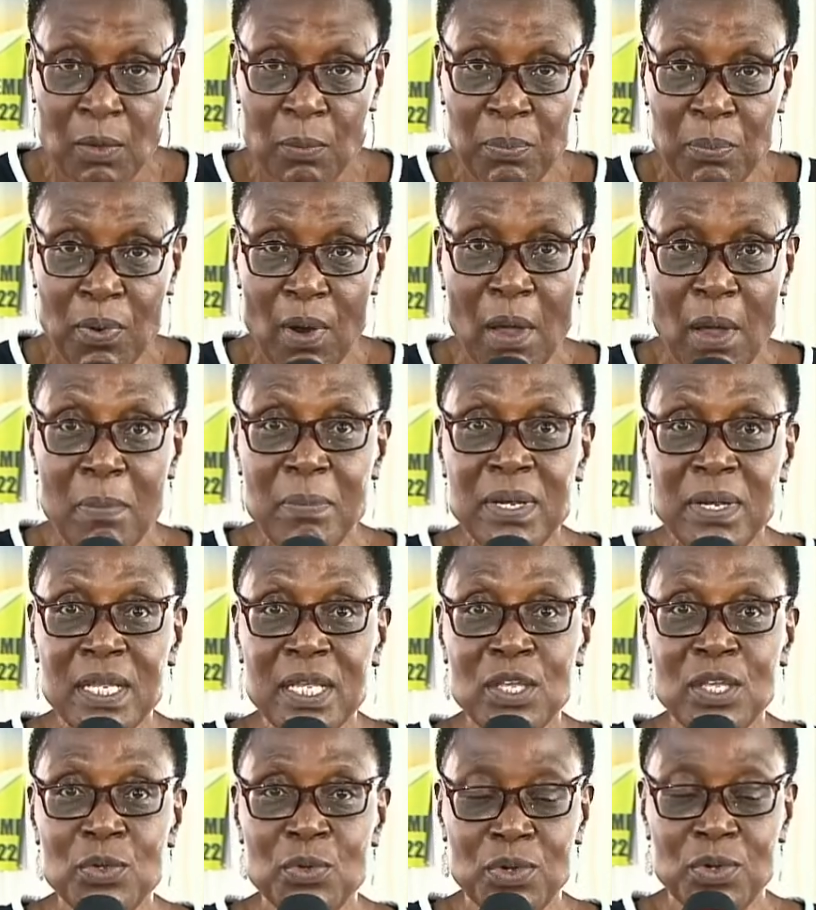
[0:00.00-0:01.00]
Probably
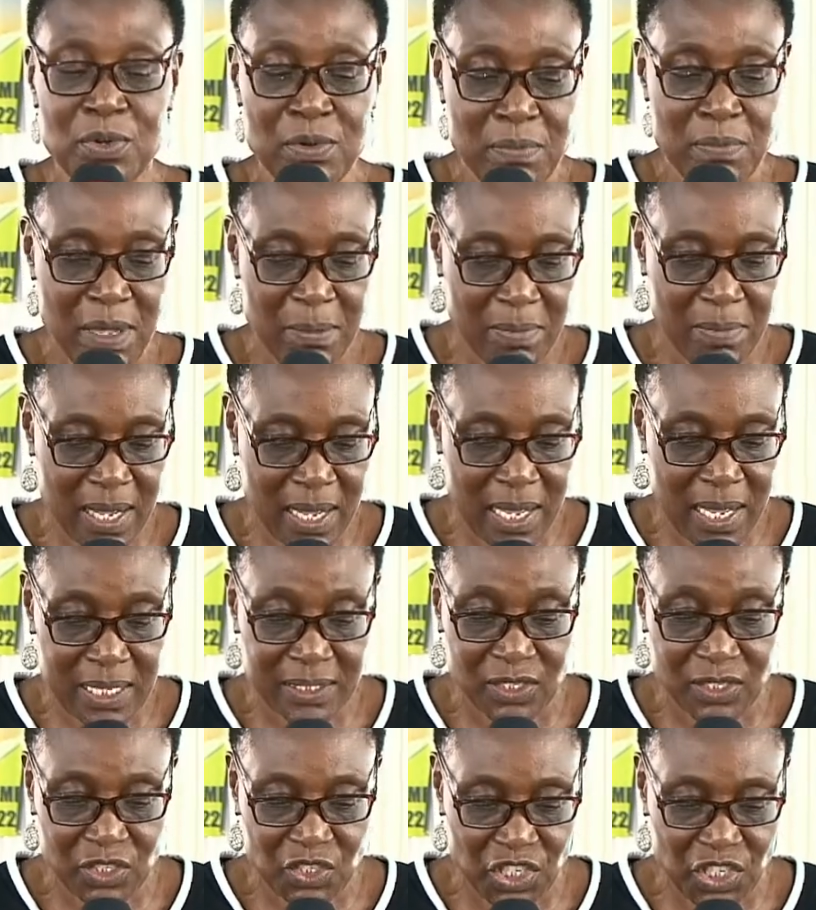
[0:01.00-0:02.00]
you'll remember as
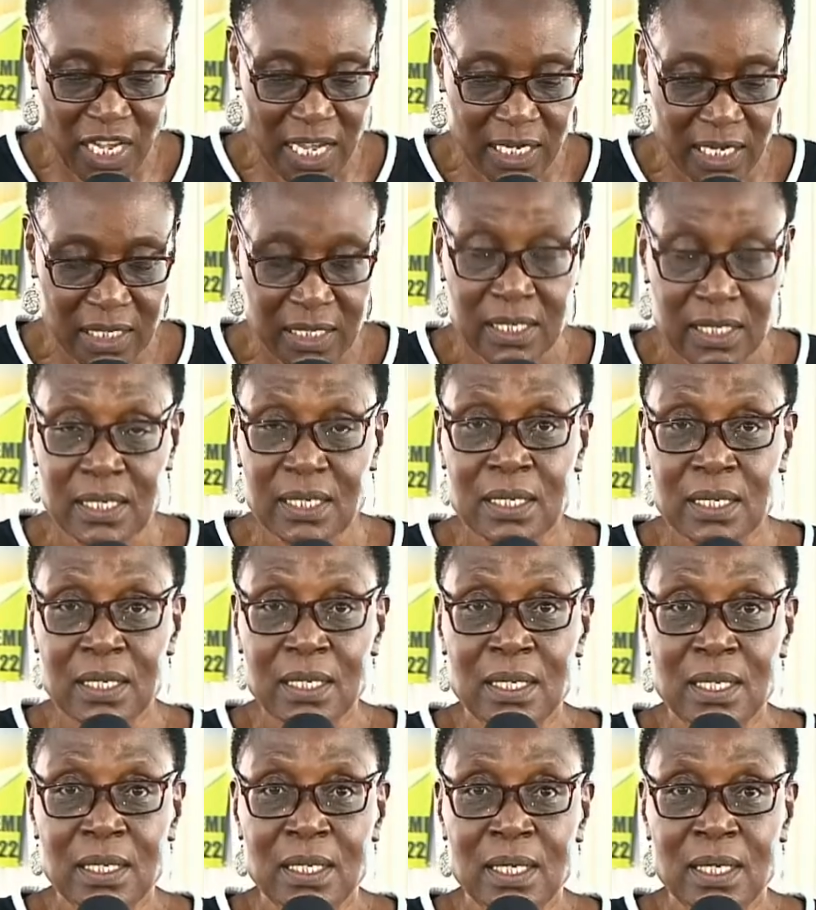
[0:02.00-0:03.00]
a child,
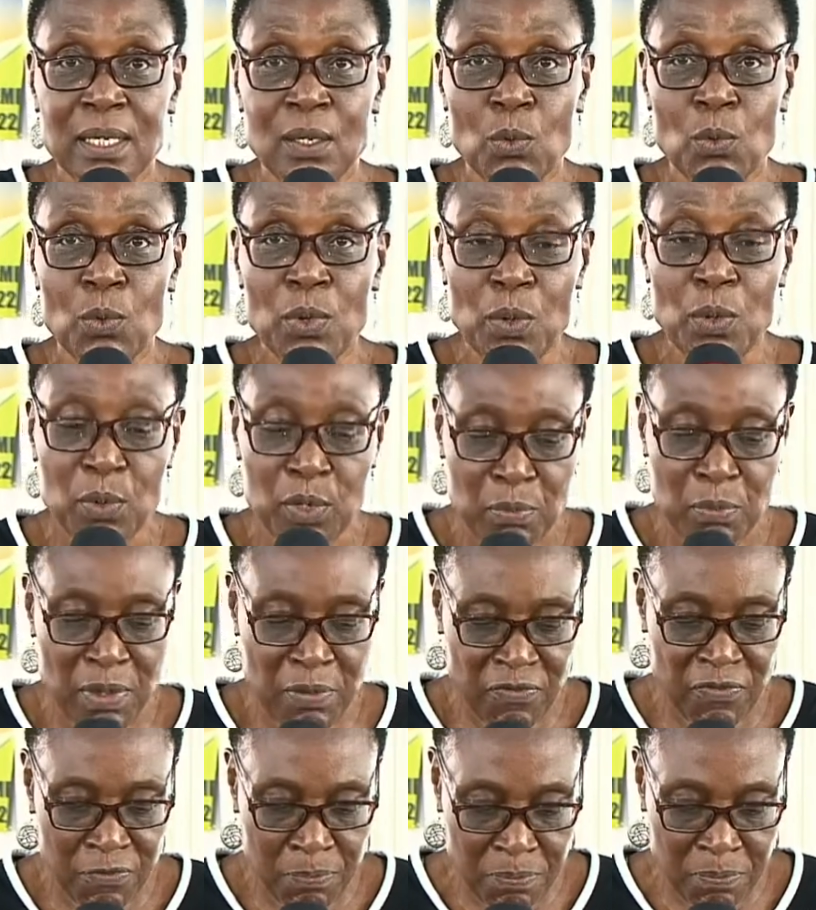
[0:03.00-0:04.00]
we would be
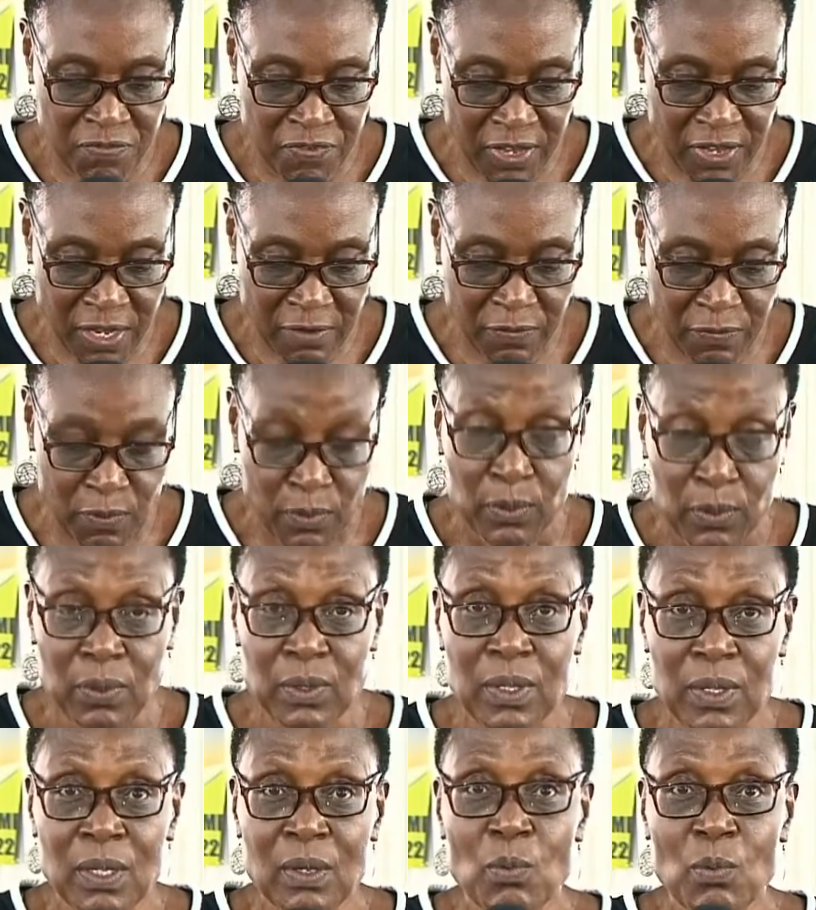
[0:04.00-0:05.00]
fearful
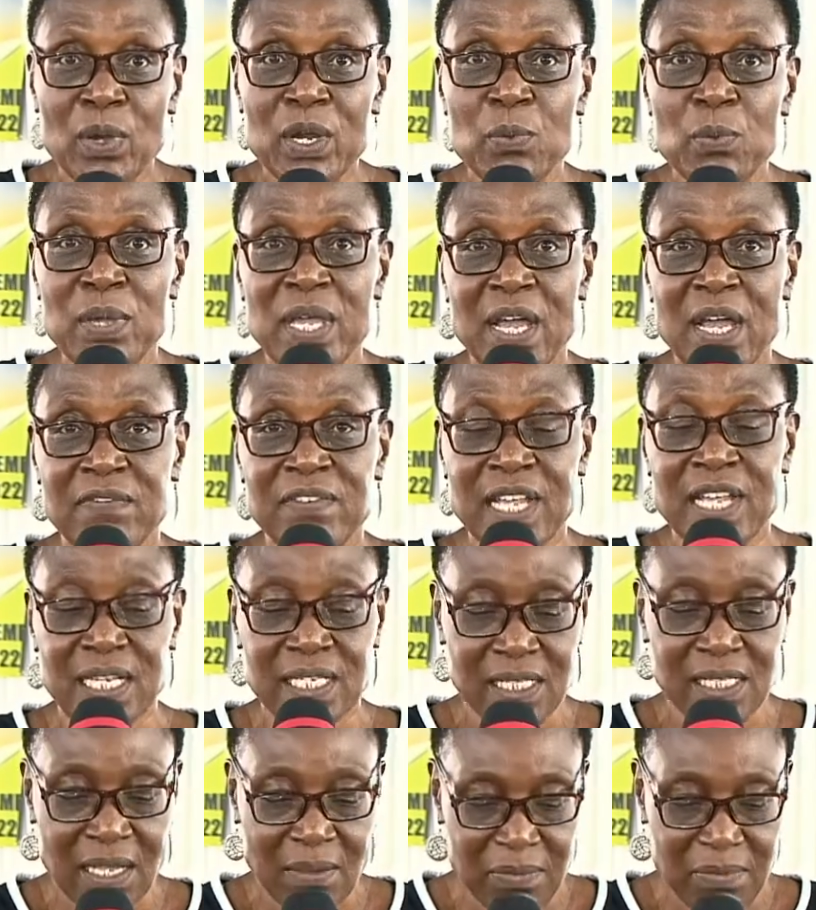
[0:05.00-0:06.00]
when we have done
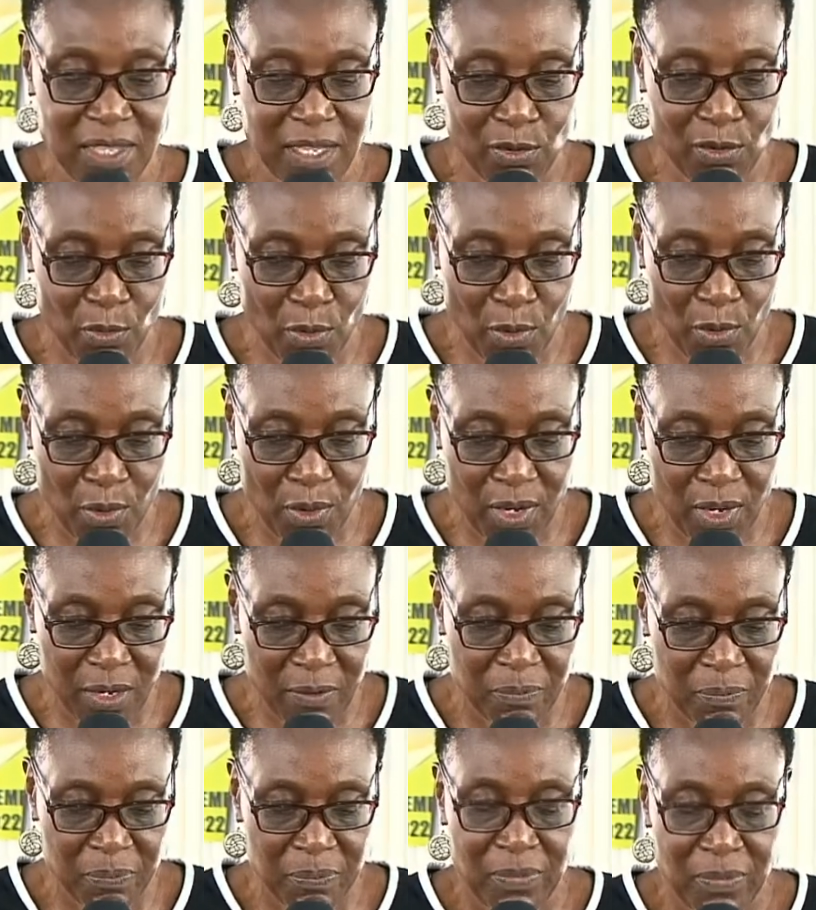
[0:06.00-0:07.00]
something wrong,
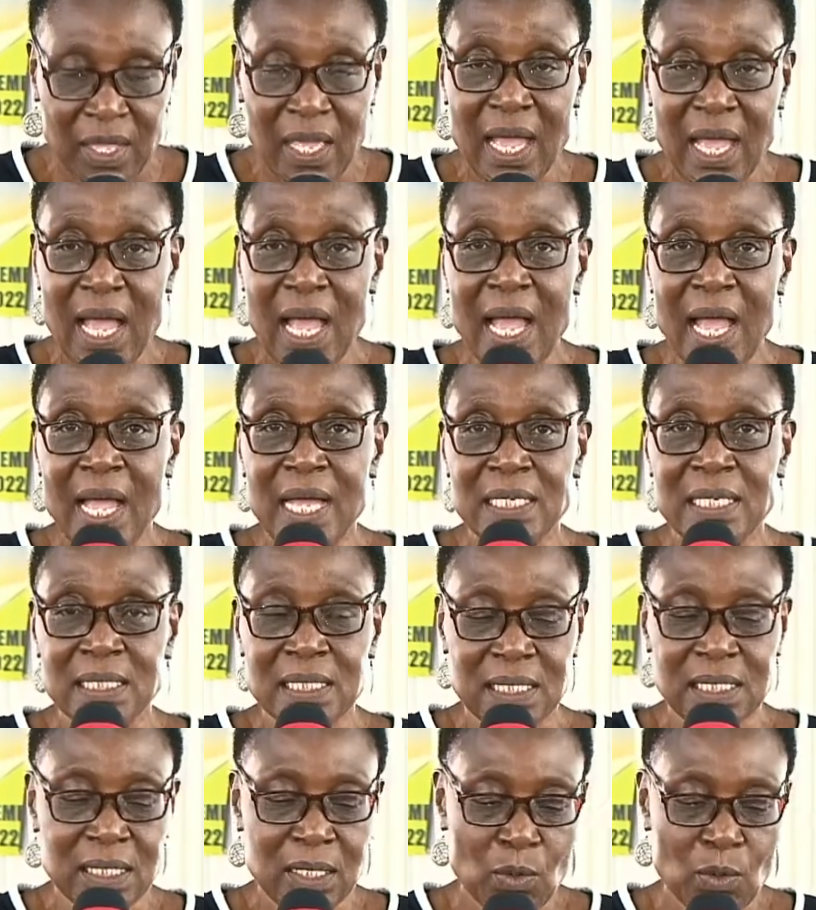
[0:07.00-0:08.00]

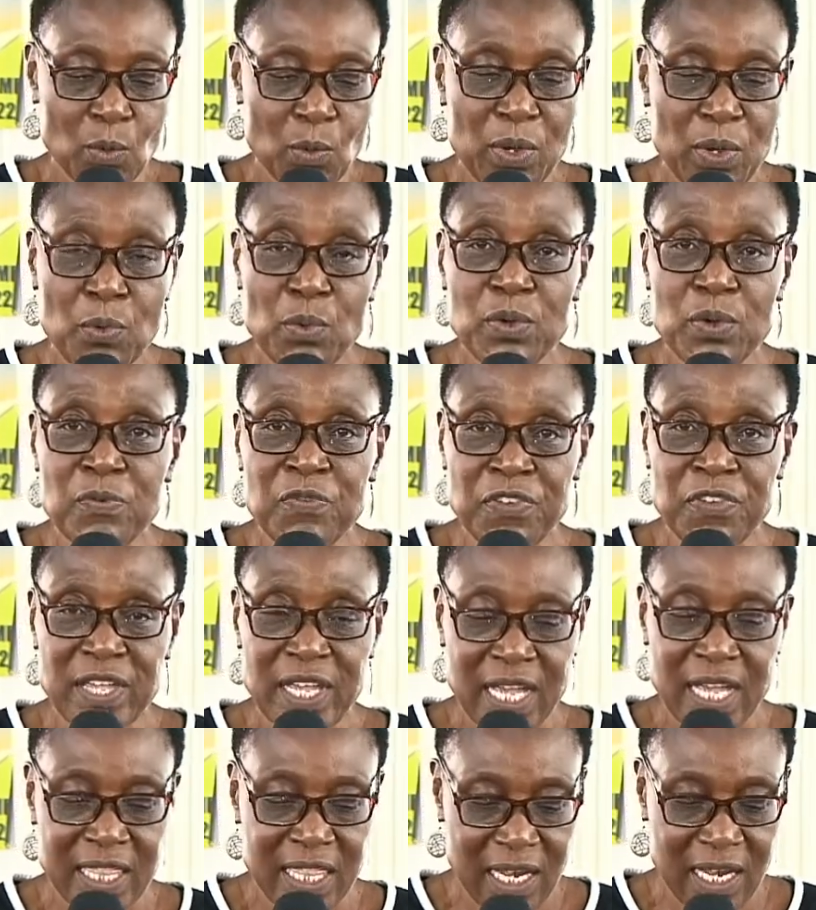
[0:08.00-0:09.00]
and we would
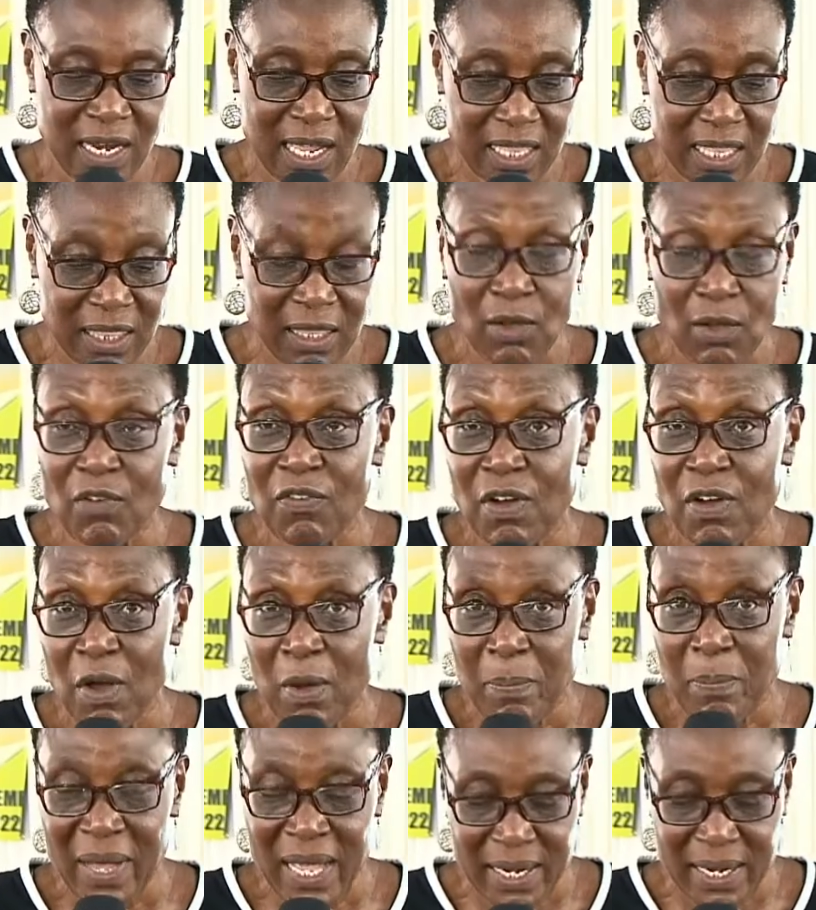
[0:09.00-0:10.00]
fear the wrath of our
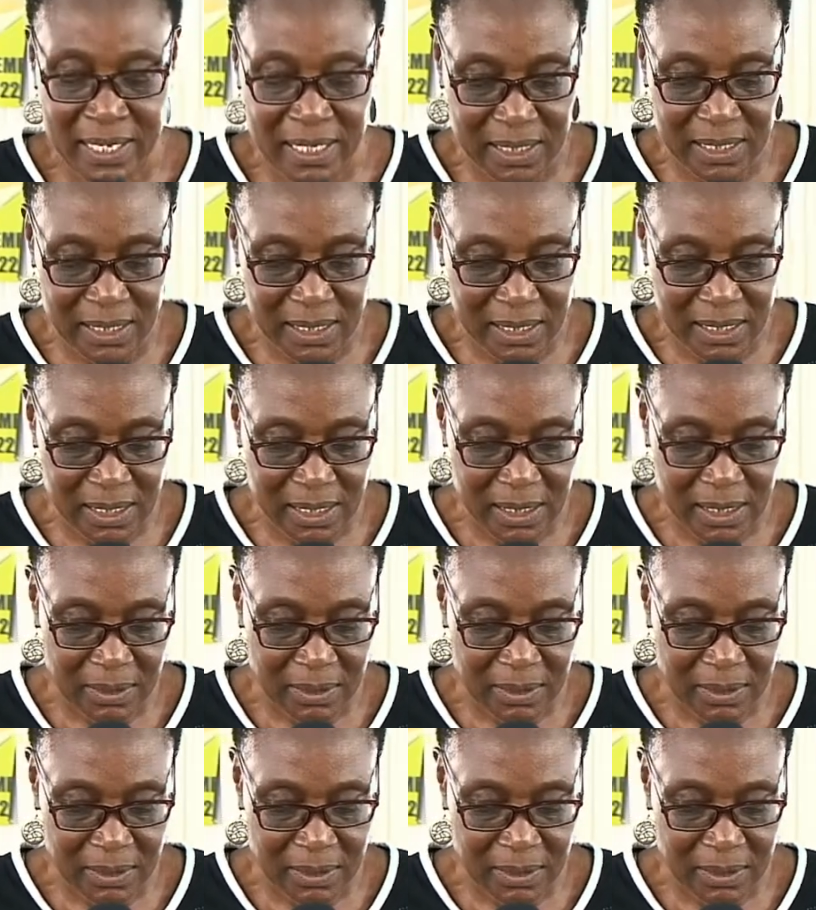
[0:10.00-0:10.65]
parents.